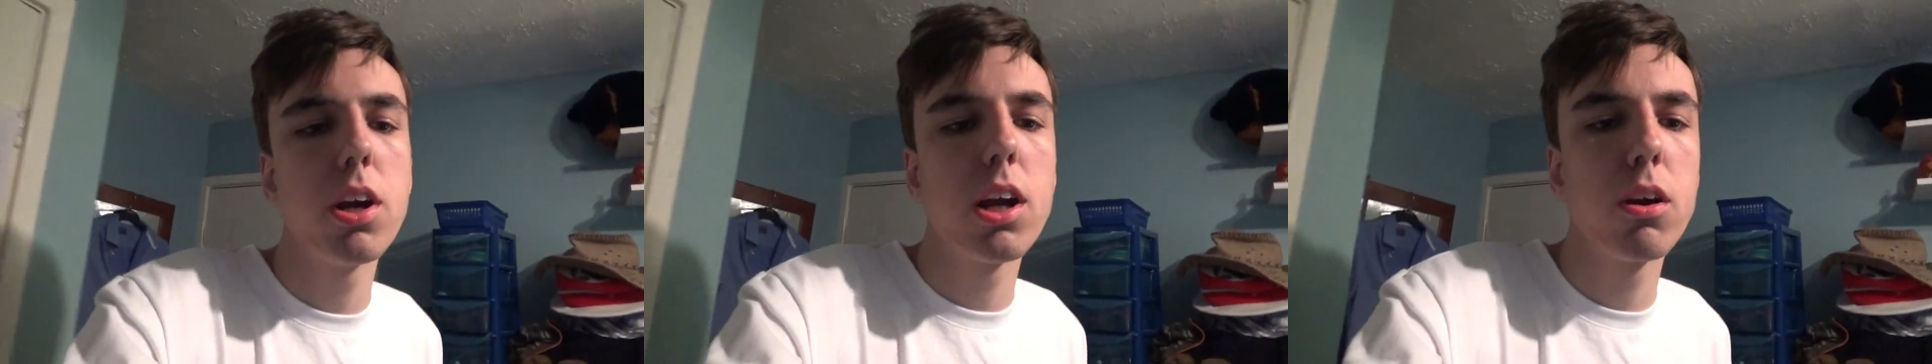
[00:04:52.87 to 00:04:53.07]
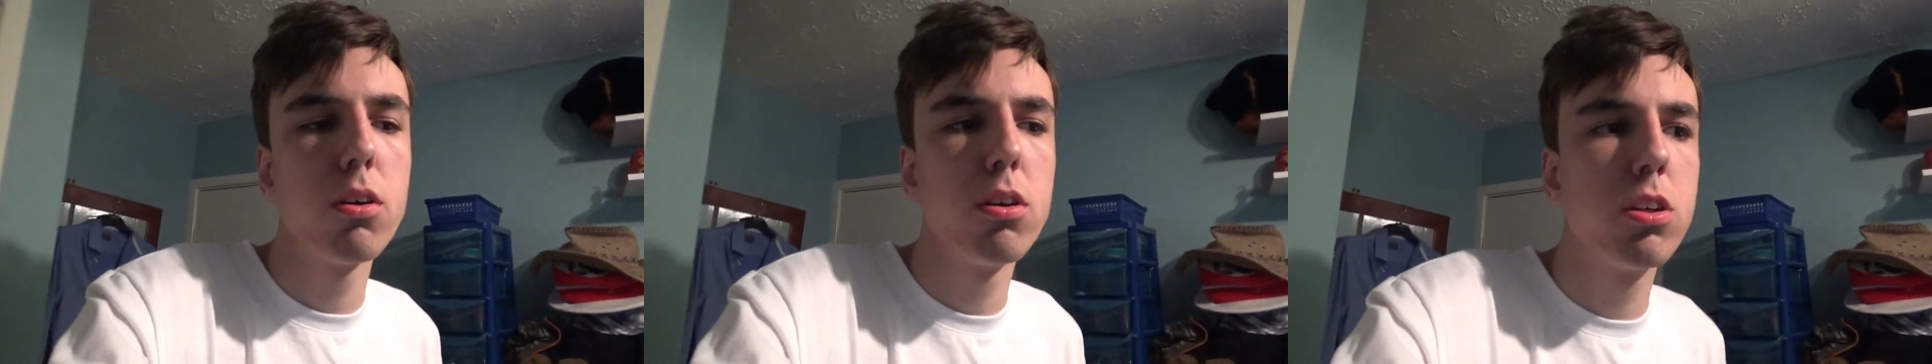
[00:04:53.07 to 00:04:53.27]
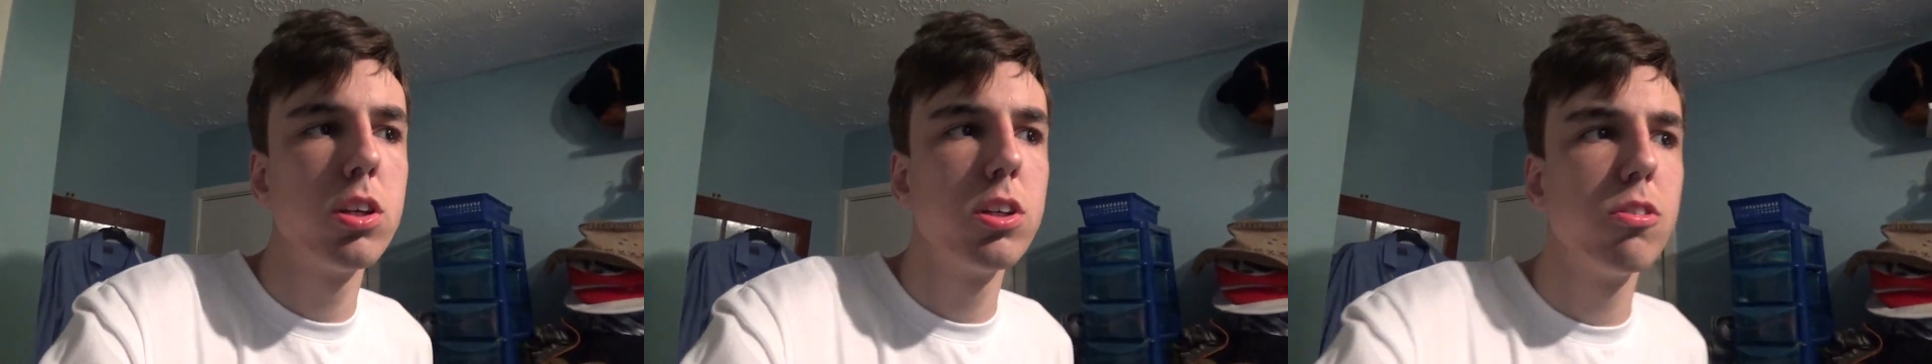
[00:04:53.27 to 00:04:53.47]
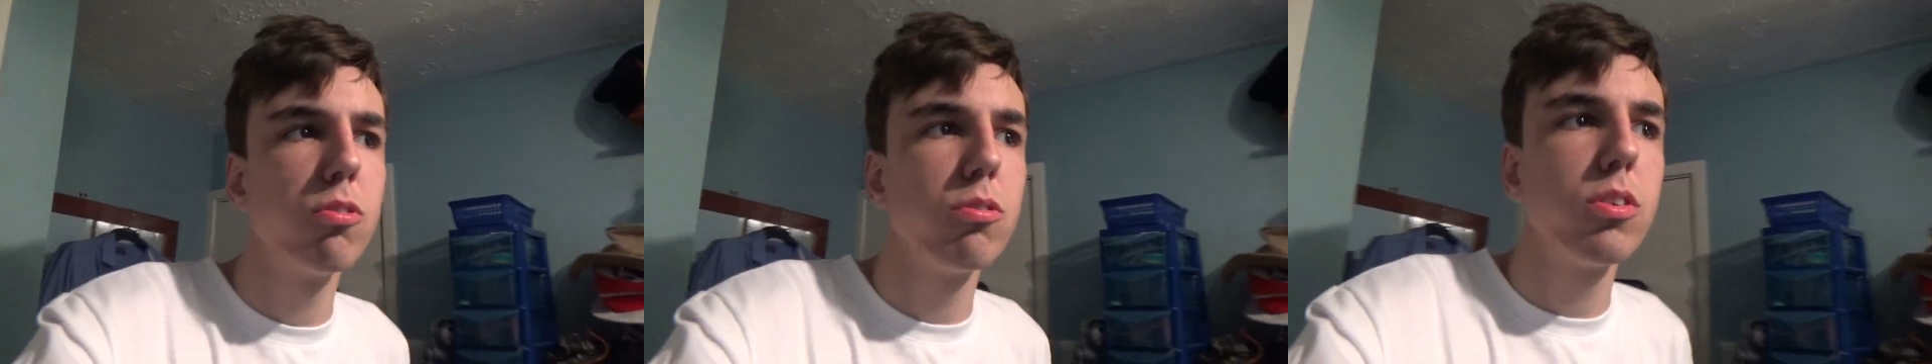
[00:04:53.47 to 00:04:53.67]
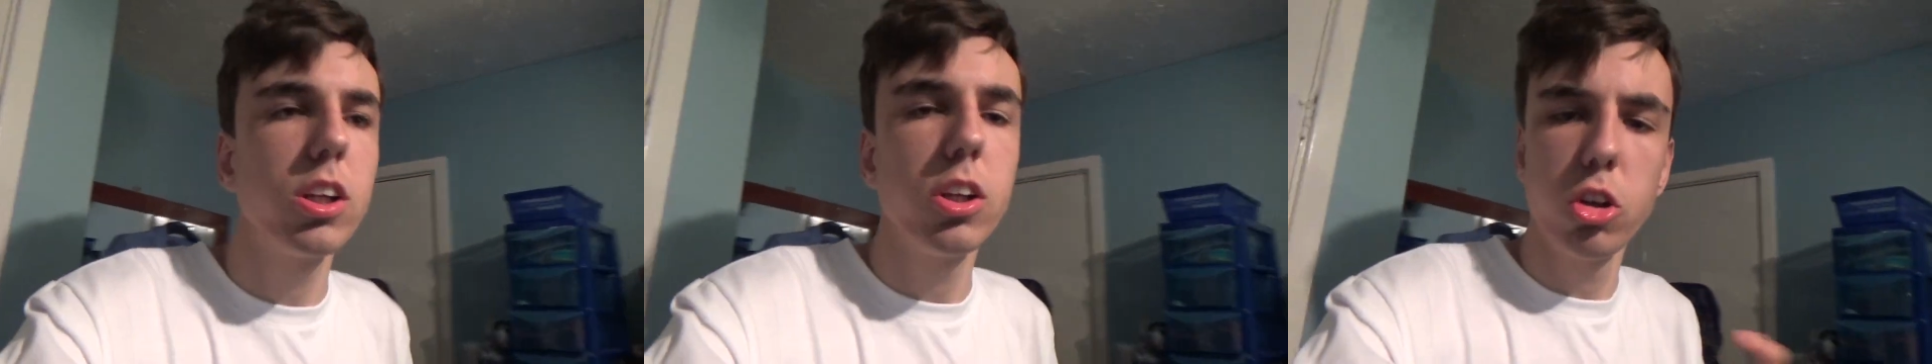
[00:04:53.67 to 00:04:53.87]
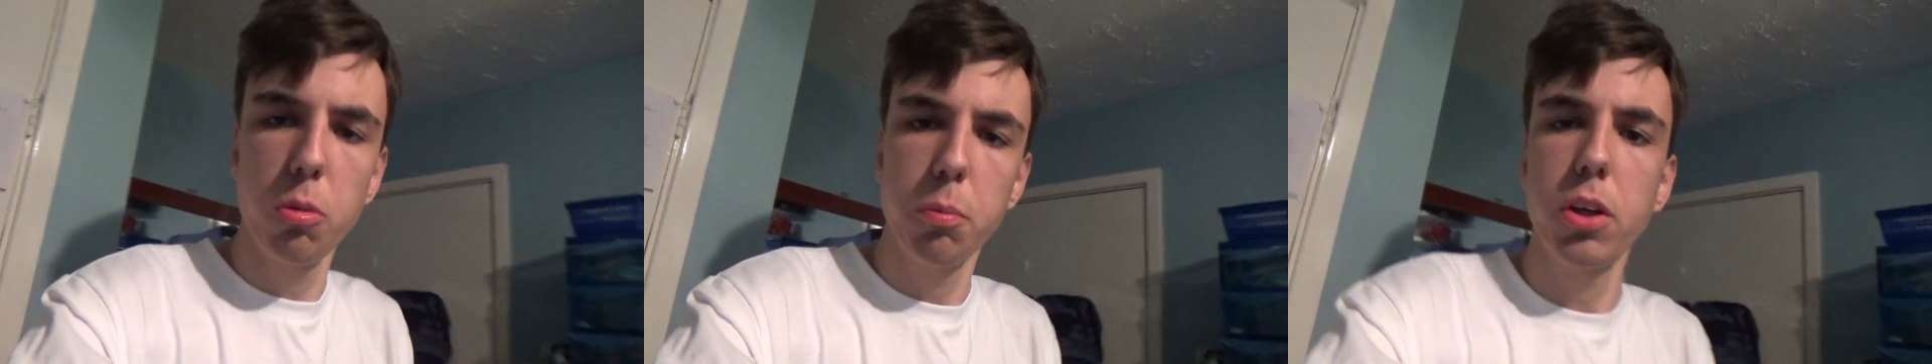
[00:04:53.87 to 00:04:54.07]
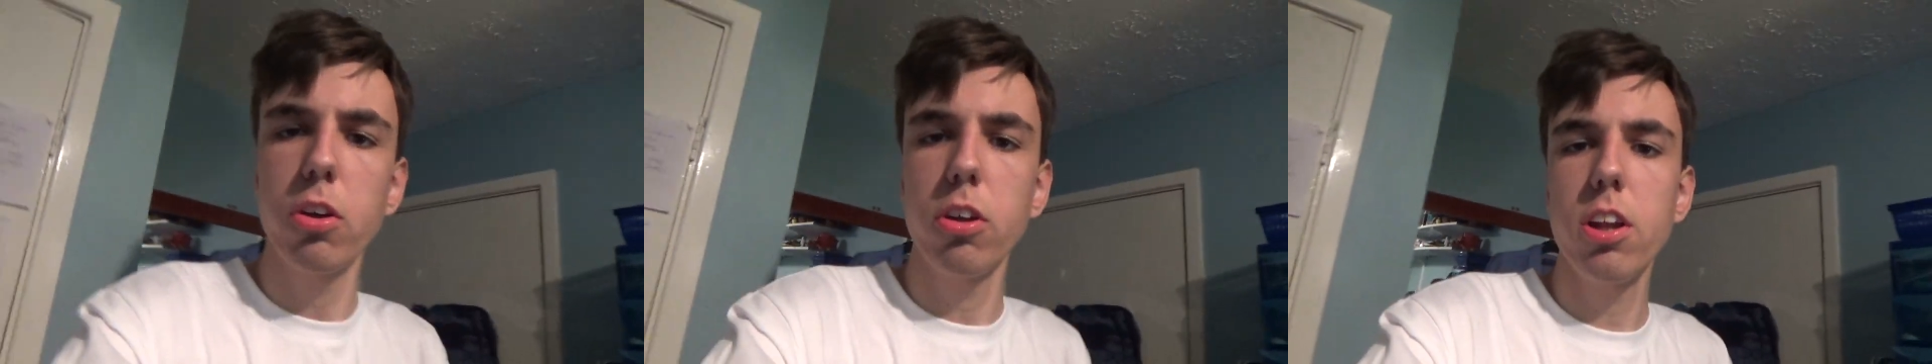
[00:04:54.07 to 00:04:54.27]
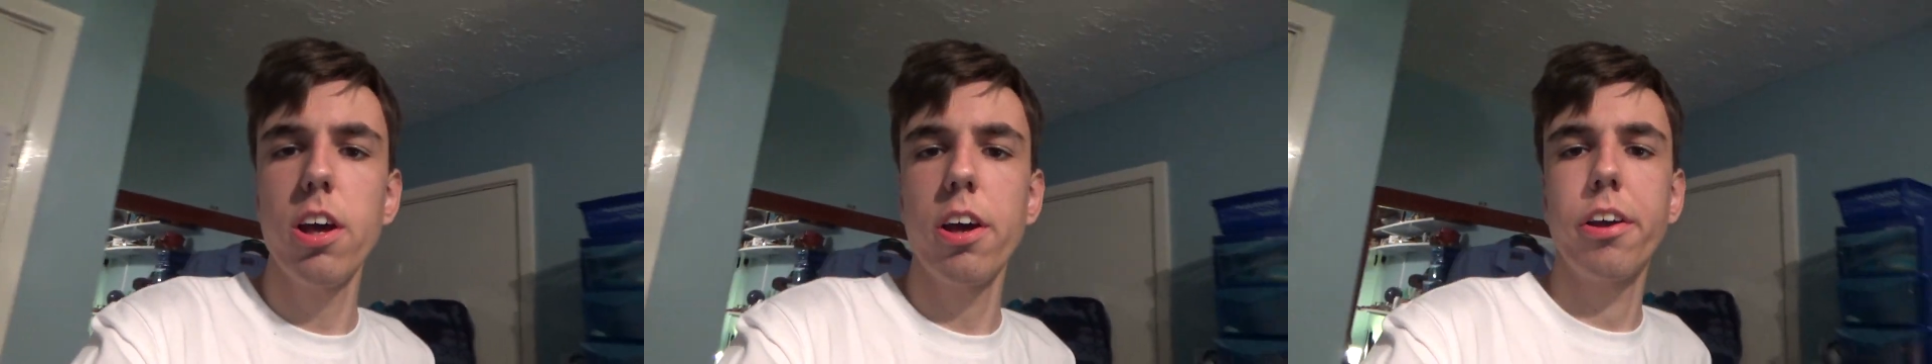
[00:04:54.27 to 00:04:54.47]
around. It should be a
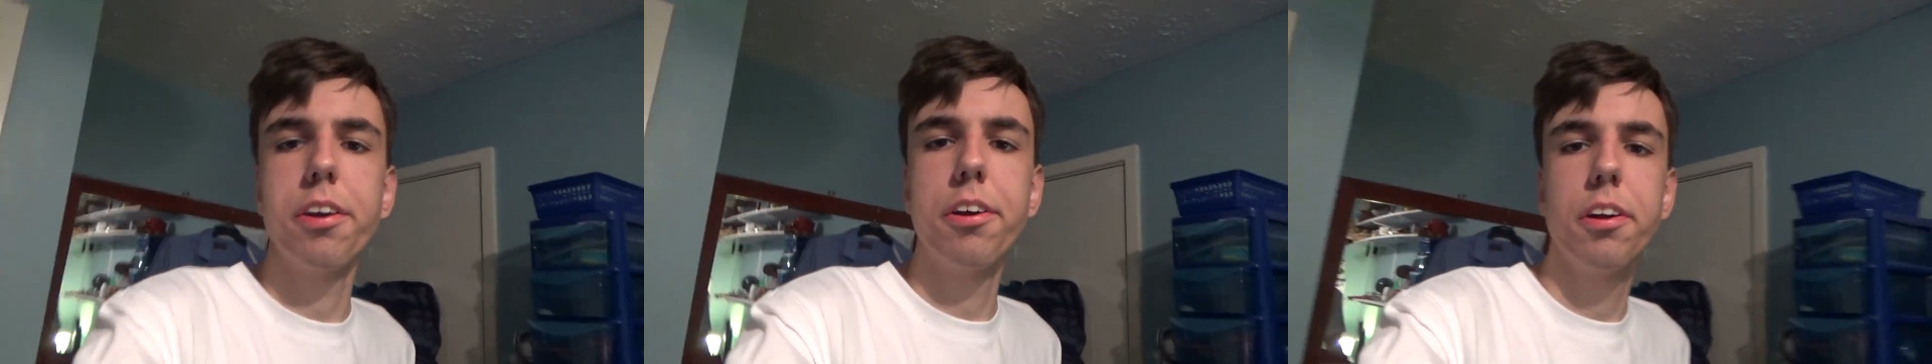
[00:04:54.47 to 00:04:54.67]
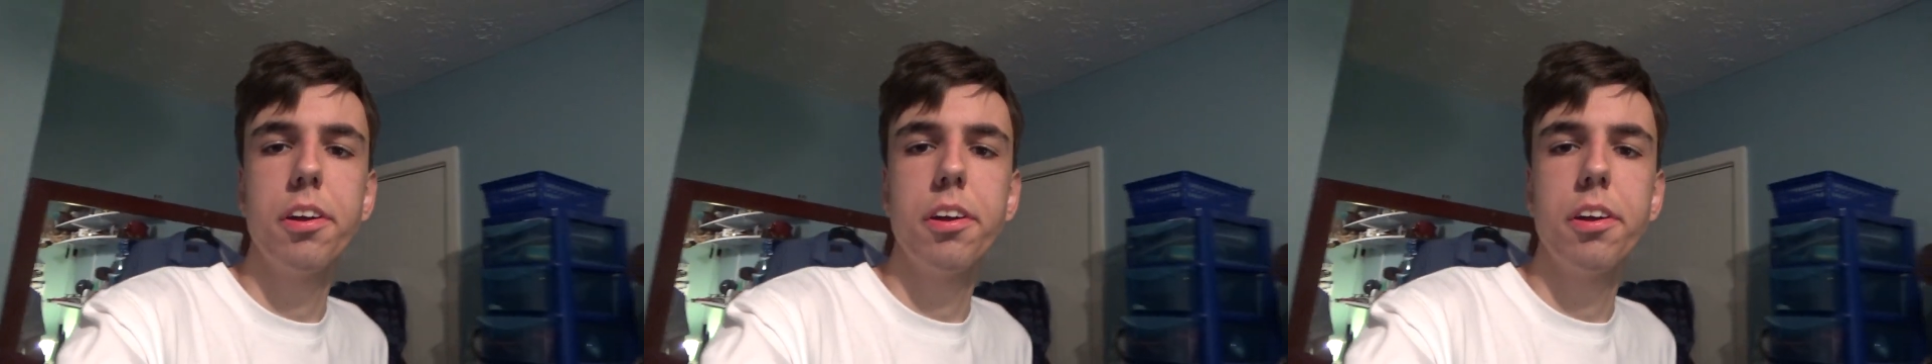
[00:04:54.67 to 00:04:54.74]
good night.